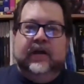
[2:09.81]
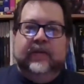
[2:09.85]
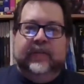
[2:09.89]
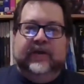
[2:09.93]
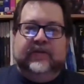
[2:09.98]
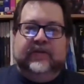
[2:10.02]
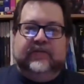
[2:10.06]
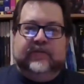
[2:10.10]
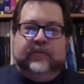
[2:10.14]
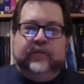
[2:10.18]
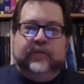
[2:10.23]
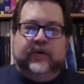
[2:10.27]

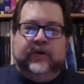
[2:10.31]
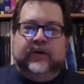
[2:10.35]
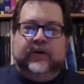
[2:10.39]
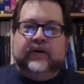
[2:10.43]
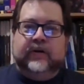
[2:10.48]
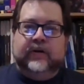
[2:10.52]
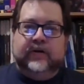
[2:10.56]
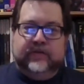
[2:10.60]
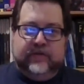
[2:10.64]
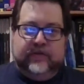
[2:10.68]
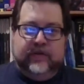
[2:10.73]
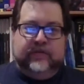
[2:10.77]
as it
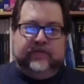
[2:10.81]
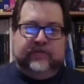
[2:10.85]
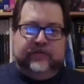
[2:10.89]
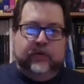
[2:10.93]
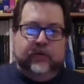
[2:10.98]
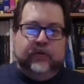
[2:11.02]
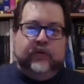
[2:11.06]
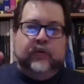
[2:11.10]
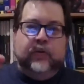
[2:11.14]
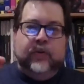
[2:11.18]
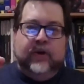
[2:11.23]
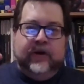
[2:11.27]
were, a
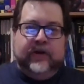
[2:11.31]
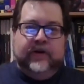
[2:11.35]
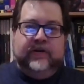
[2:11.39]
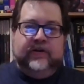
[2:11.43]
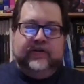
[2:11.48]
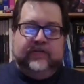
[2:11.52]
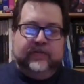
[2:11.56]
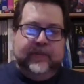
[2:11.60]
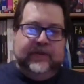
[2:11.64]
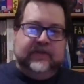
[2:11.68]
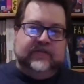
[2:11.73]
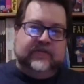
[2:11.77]
soda water
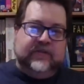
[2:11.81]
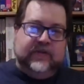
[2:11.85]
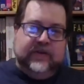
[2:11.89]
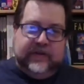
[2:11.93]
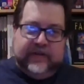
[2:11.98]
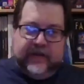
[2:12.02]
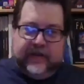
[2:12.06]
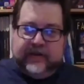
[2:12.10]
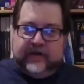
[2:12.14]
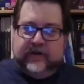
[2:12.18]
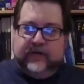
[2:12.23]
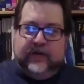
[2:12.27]
dispenser, and
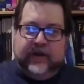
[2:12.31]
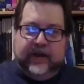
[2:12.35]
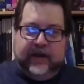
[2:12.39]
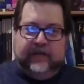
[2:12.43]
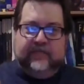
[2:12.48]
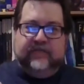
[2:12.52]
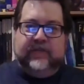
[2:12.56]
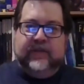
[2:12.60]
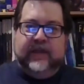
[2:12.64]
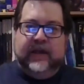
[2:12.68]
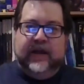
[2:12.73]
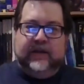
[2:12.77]
then you'd
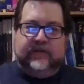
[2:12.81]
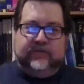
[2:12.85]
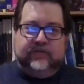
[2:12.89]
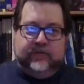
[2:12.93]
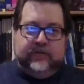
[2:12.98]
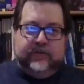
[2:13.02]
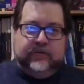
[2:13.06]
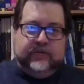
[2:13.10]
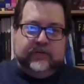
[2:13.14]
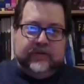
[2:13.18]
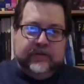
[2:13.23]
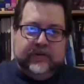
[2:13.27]
have the
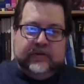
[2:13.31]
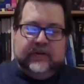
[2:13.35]
actual,